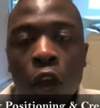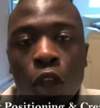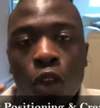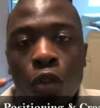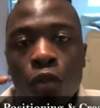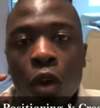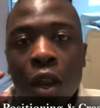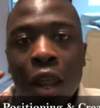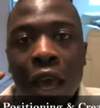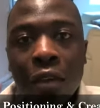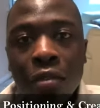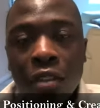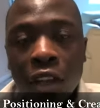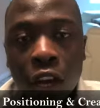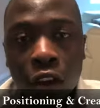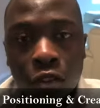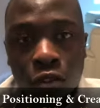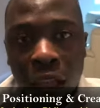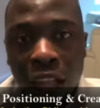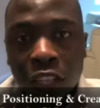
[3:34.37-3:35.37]
You've got to have the
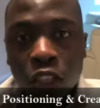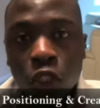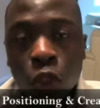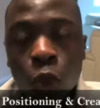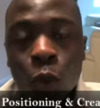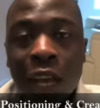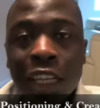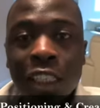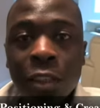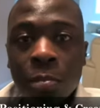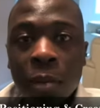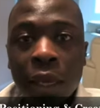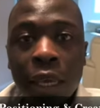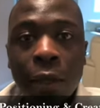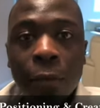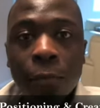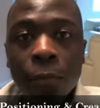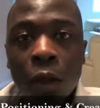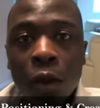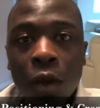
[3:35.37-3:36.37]
correct
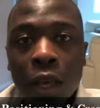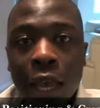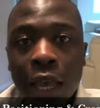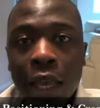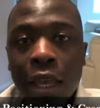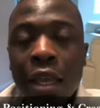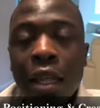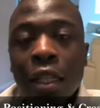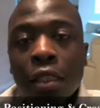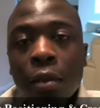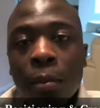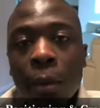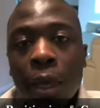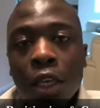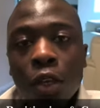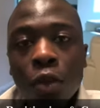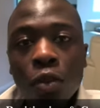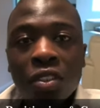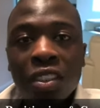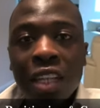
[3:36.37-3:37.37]
USP, okay, to
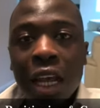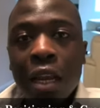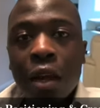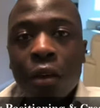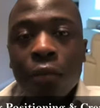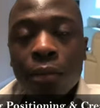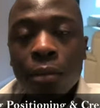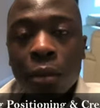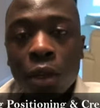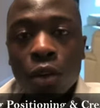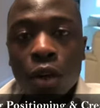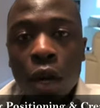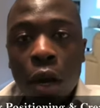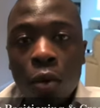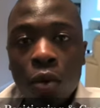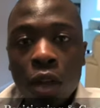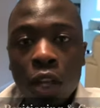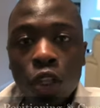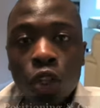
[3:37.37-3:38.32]
make you stand out from the crowd.